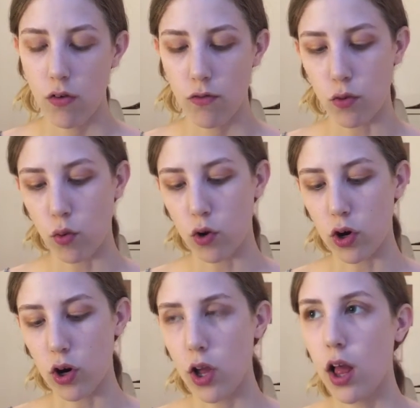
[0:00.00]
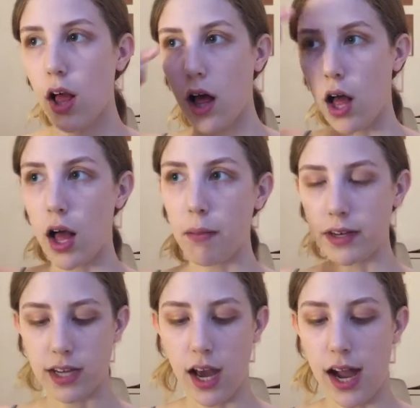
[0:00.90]
for
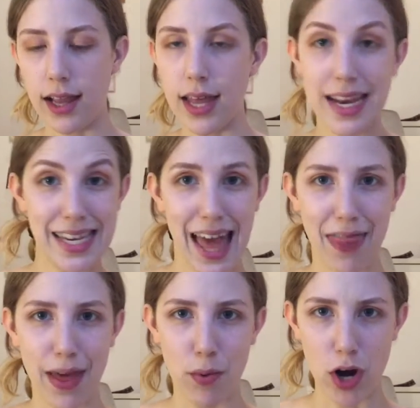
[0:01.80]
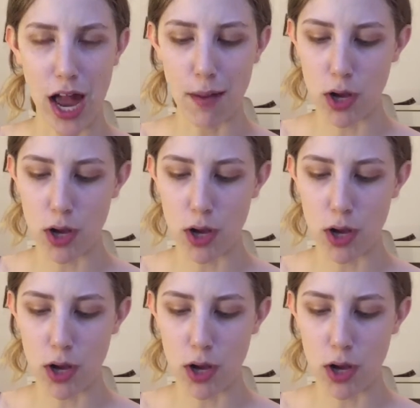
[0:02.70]
like to highlight the brow